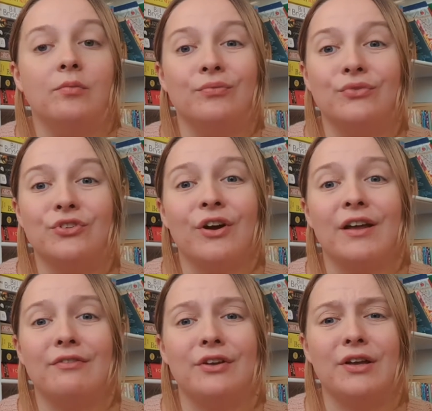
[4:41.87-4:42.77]

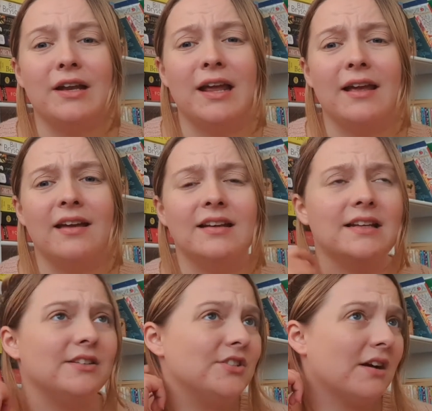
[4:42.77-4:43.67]
Sorry if you can hear
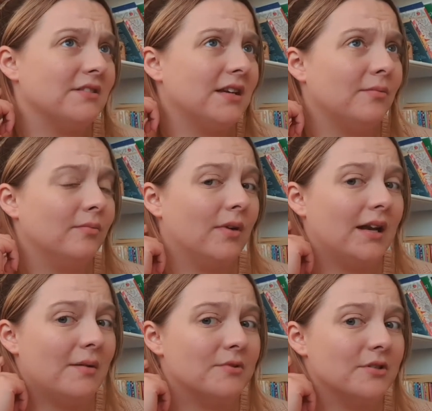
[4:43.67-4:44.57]
any shouting, my
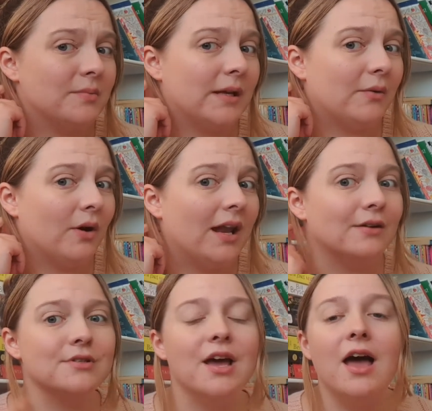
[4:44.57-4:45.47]
neighbours have been quite
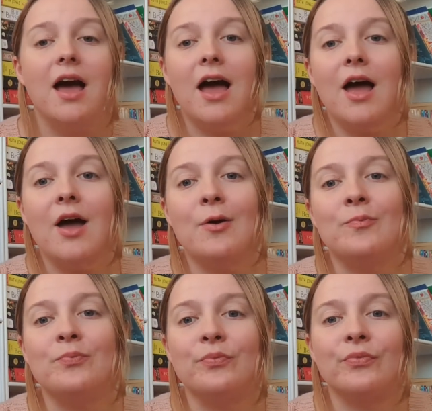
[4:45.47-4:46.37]

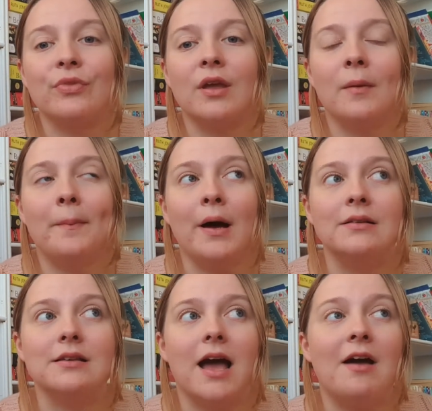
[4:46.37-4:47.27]
loud.
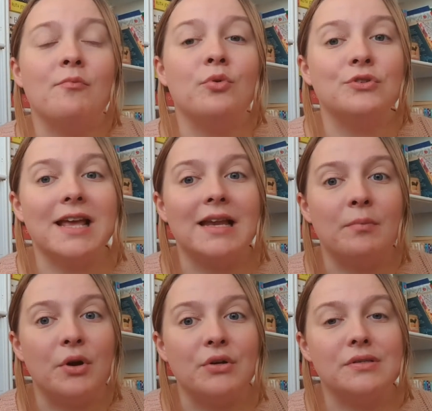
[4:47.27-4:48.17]
But I haven't bought any
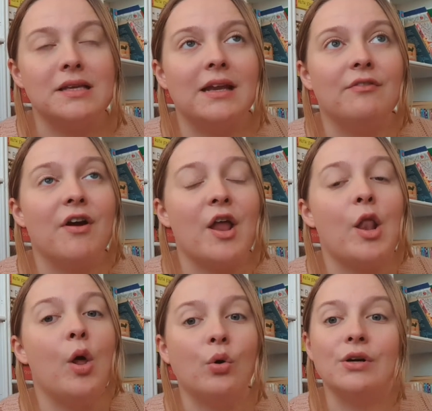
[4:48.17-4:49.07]
books in a very
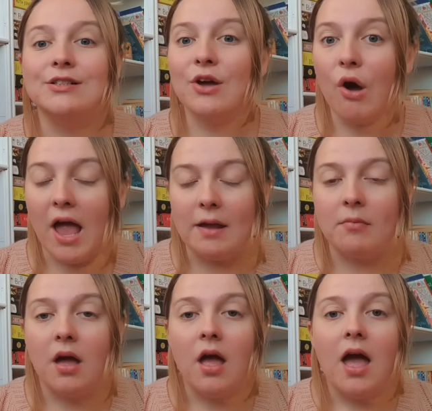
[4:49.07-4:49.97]
long
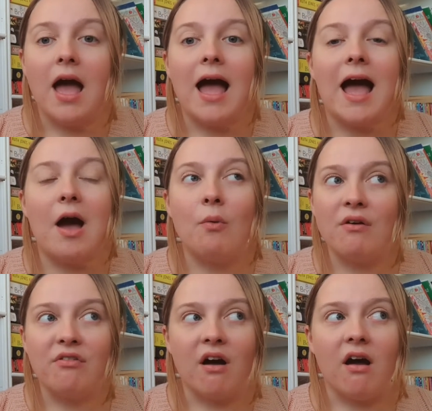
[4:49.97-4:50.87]
time.
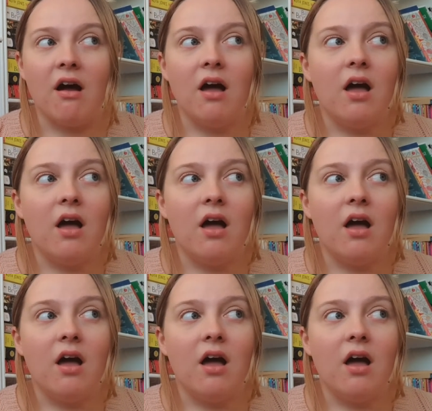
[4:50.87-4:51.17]
However,